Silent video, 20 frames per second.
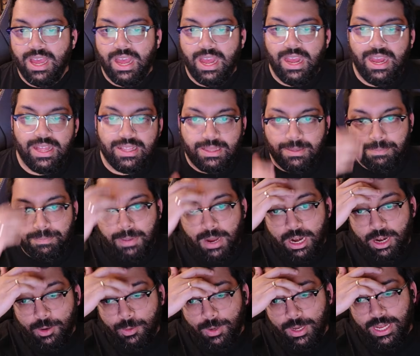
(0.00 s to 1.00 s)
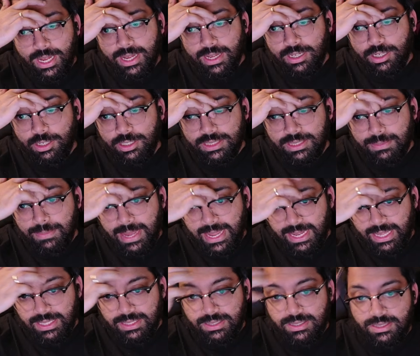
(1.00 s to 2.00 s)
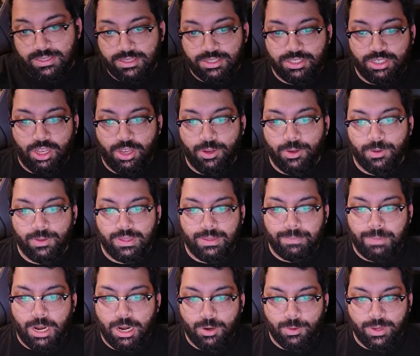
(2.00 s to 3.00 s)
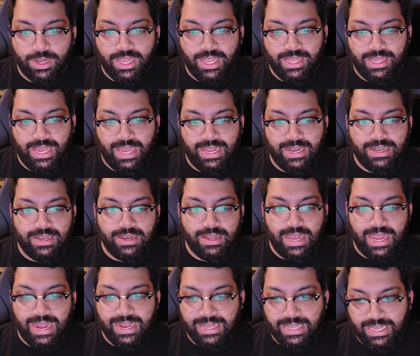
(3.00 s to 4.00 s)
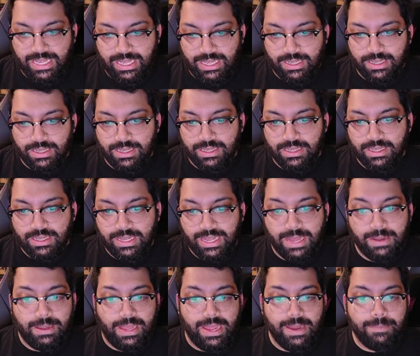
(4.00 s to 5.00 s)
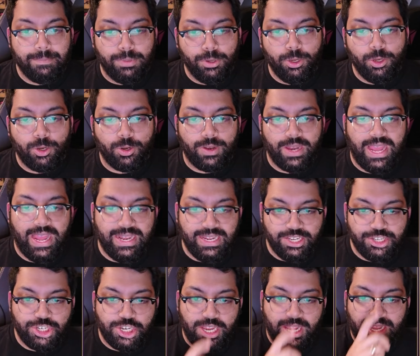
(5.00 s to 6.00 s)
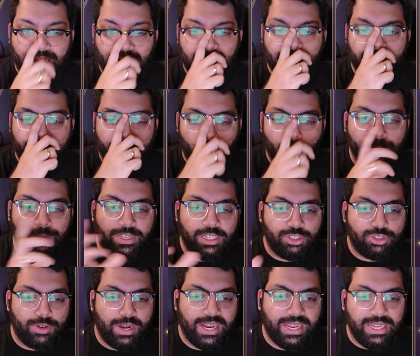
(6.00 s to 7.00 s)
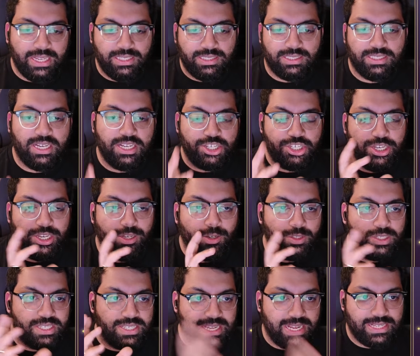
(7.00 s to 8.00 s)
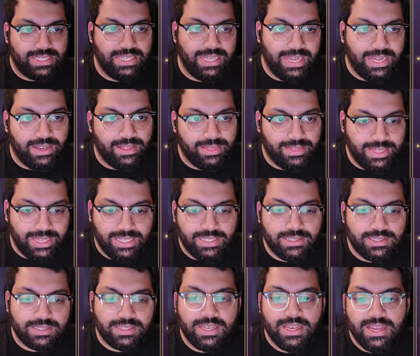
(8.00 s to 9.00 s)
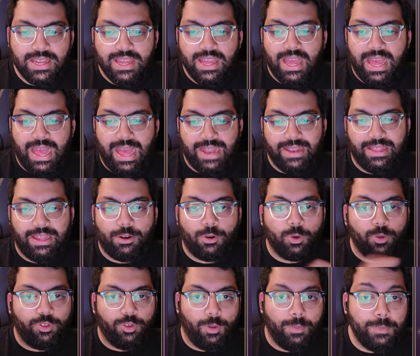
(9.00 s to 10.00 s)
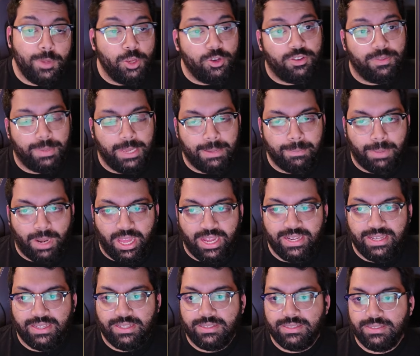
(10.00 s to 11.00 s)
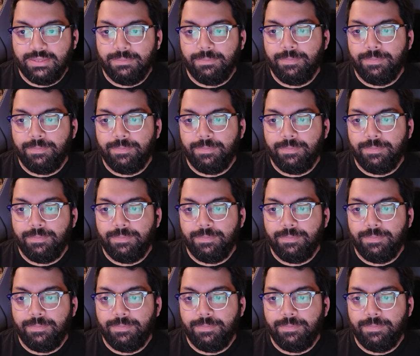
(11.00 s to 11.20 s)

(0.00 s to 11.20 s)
The Burrower got some edits. So the Burrower can gain boon on any check involving tracking, searching, or detecting hidden things, and they're also immune to being blinded.